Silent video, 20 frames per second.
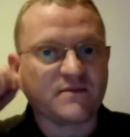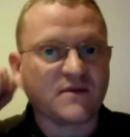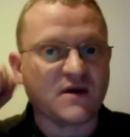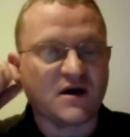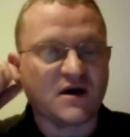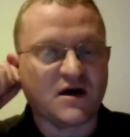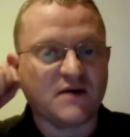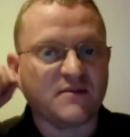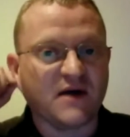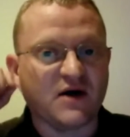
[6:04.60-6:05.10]

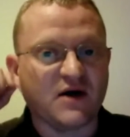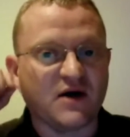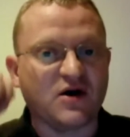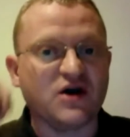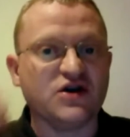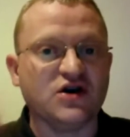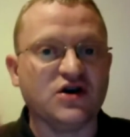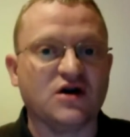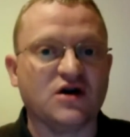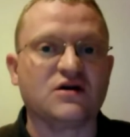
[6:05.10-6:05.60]
about a
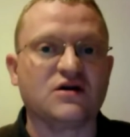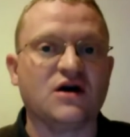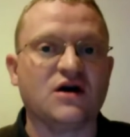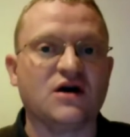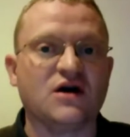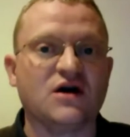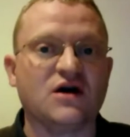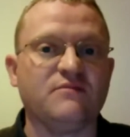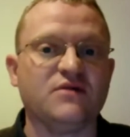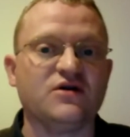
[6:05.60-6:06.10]
young
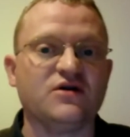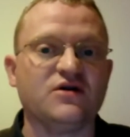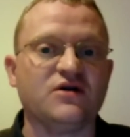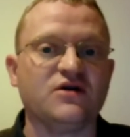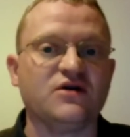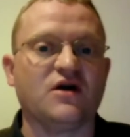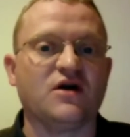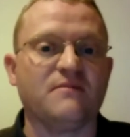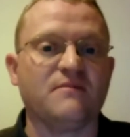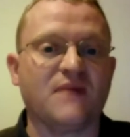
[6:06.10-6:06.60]
couple who
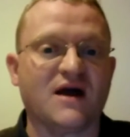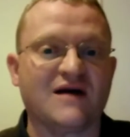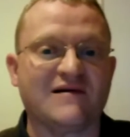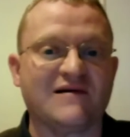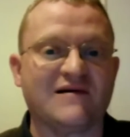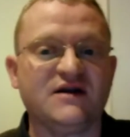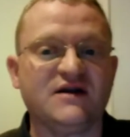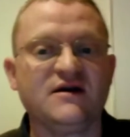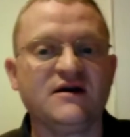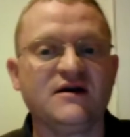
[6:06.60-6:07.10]
got
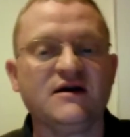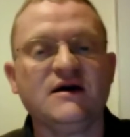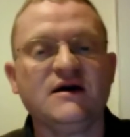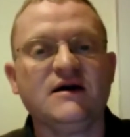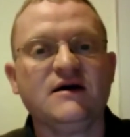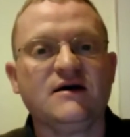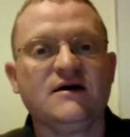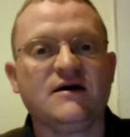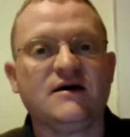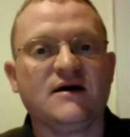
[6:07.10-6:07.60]
married,
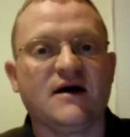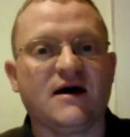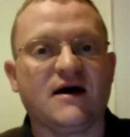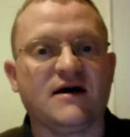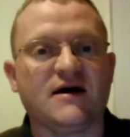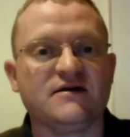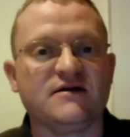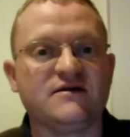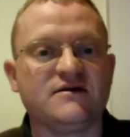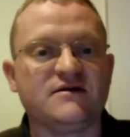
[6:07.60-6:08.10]

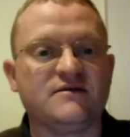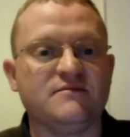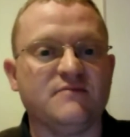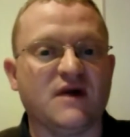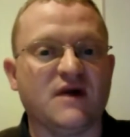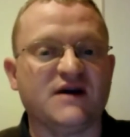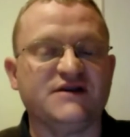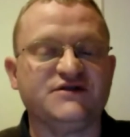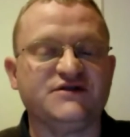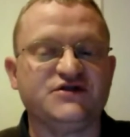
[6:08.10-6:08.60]
and
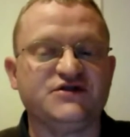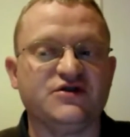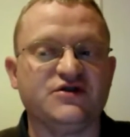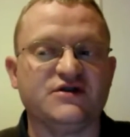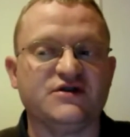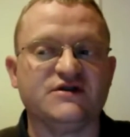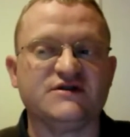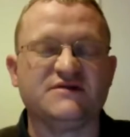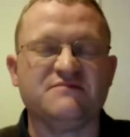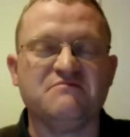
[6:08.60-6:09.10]
my
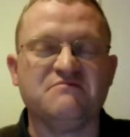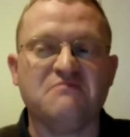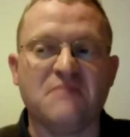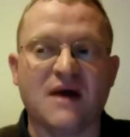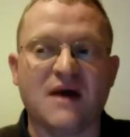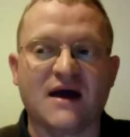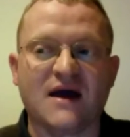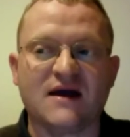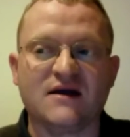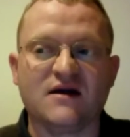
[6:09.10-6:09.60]
students,
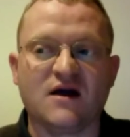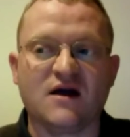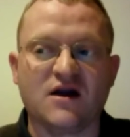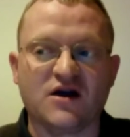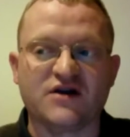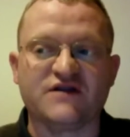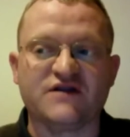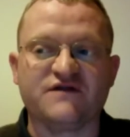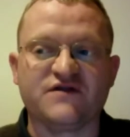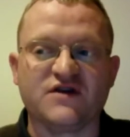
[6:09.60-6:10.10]
a
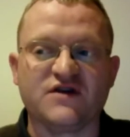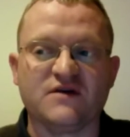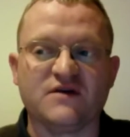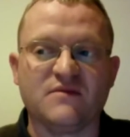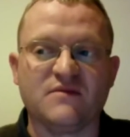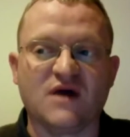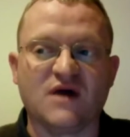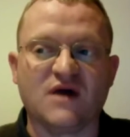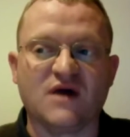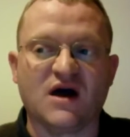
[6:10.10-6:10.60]
lot of
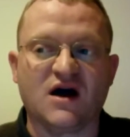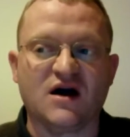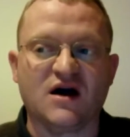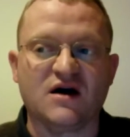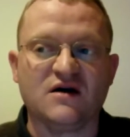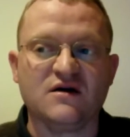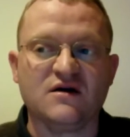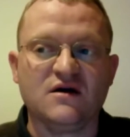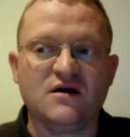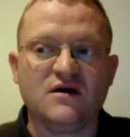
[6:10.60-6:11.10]
them
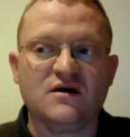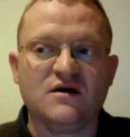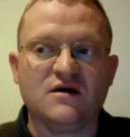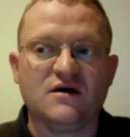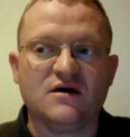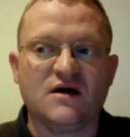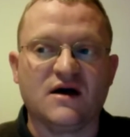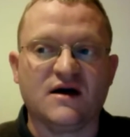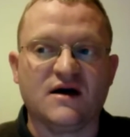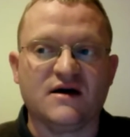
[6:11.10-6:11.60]
are
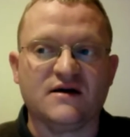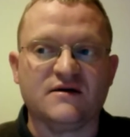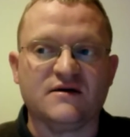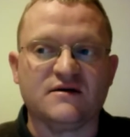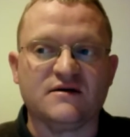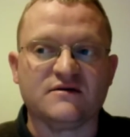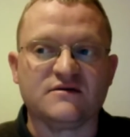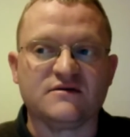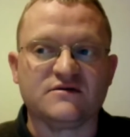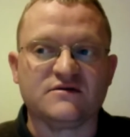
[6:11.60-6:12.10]

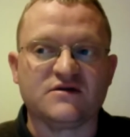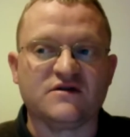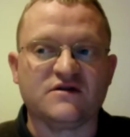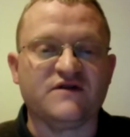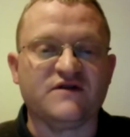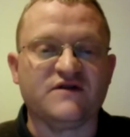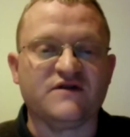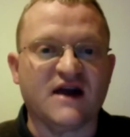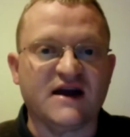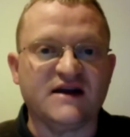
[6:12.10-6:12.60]

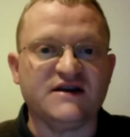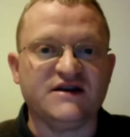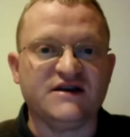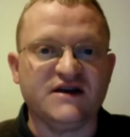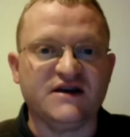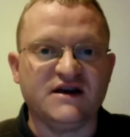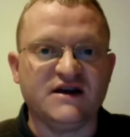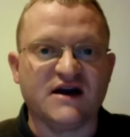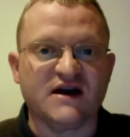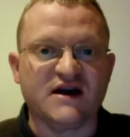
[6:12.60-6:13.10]
sort of
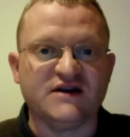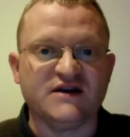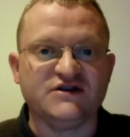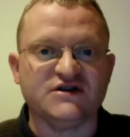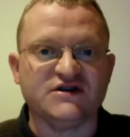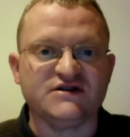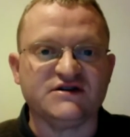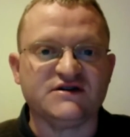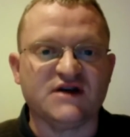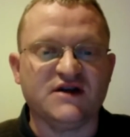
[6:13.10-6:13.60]
late
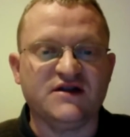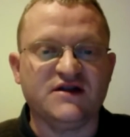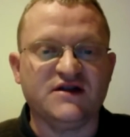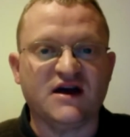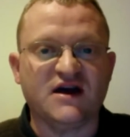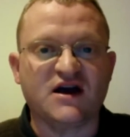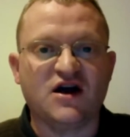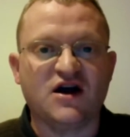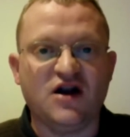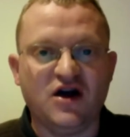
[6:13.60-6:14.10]
teenagers, and
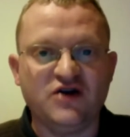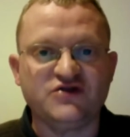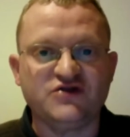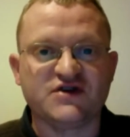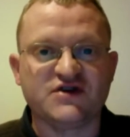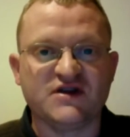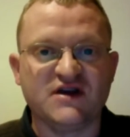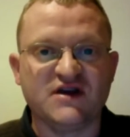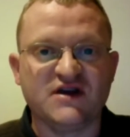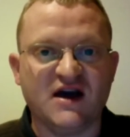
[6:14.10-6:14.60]
they're
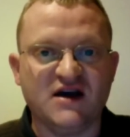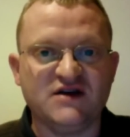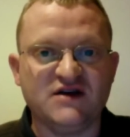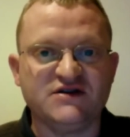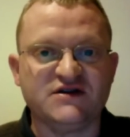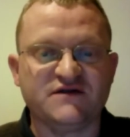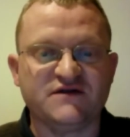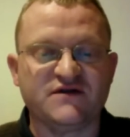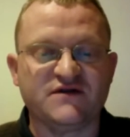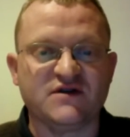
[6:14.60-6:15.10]
close to the
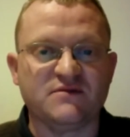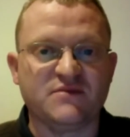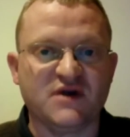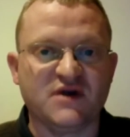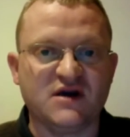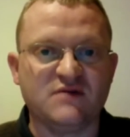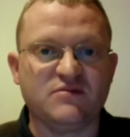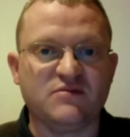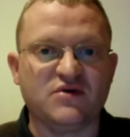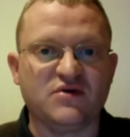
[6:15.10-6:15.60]
age of the
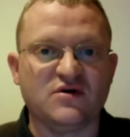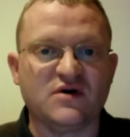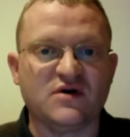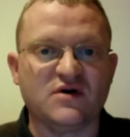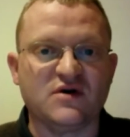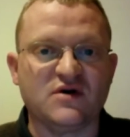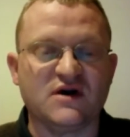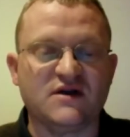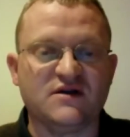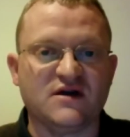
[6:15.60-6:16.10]

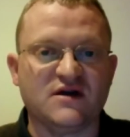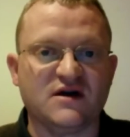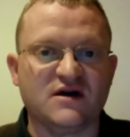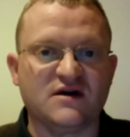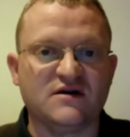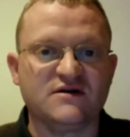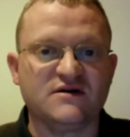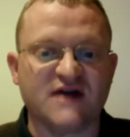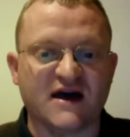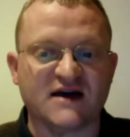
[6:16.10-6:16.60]
people in
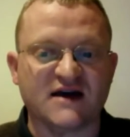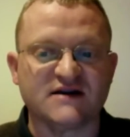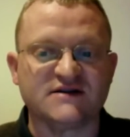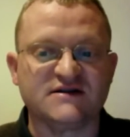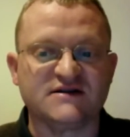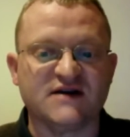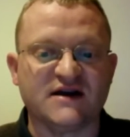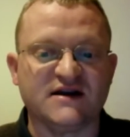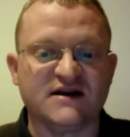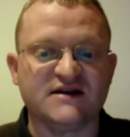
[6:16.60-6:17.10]
the
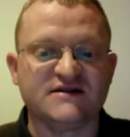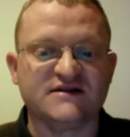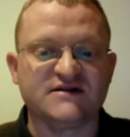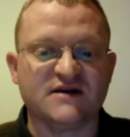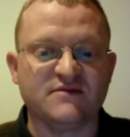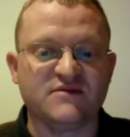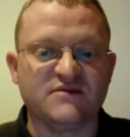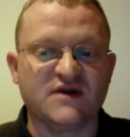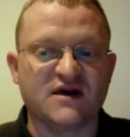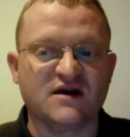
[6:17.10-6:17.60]
text, and it's
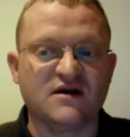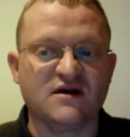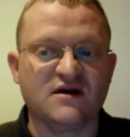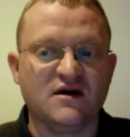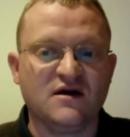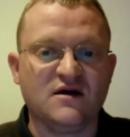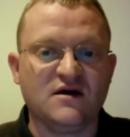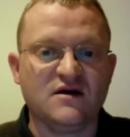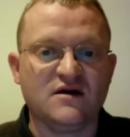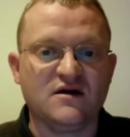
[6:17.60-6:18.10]
something